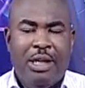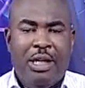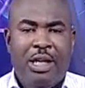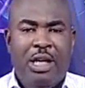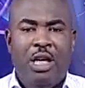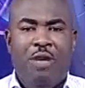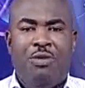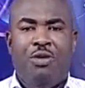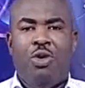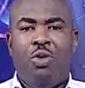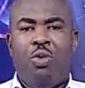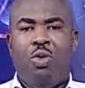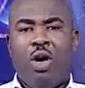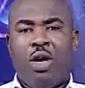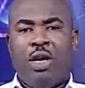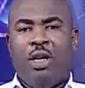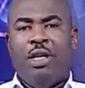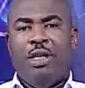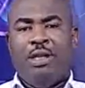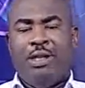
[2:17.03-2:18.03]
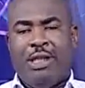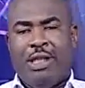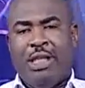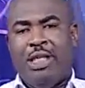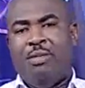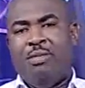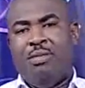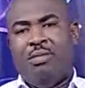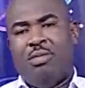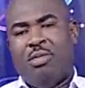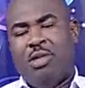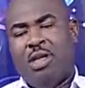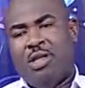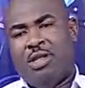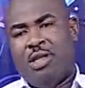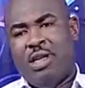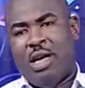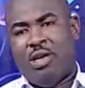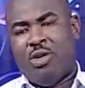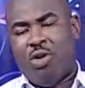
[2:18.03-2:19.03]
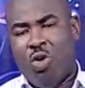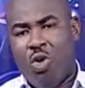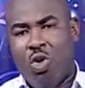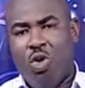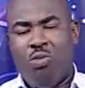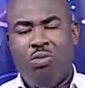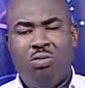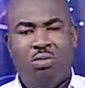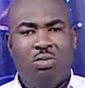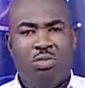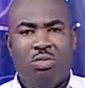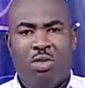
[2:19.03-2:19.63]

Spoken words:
If you work in a team, let's say at home,